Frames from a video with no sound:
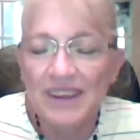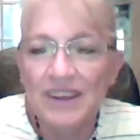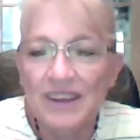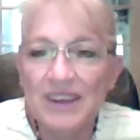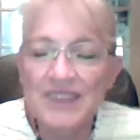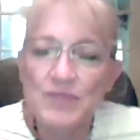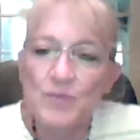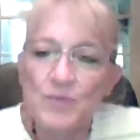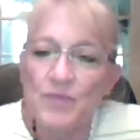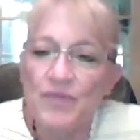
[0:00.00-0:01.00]
it's
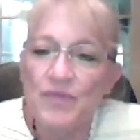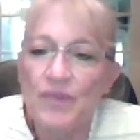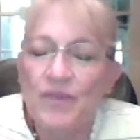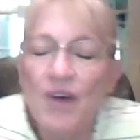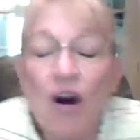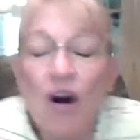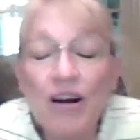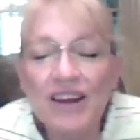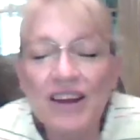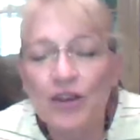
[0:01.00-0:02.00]
hard as
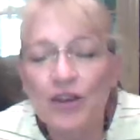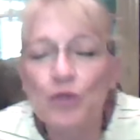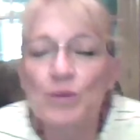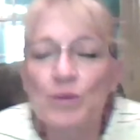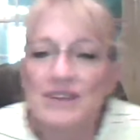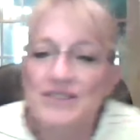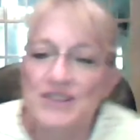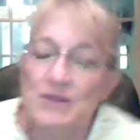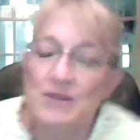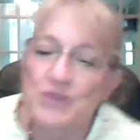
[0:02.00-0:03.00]
a human
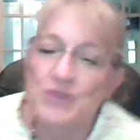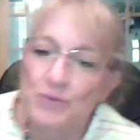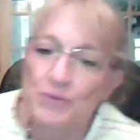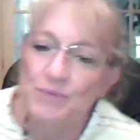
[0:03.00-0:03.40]
to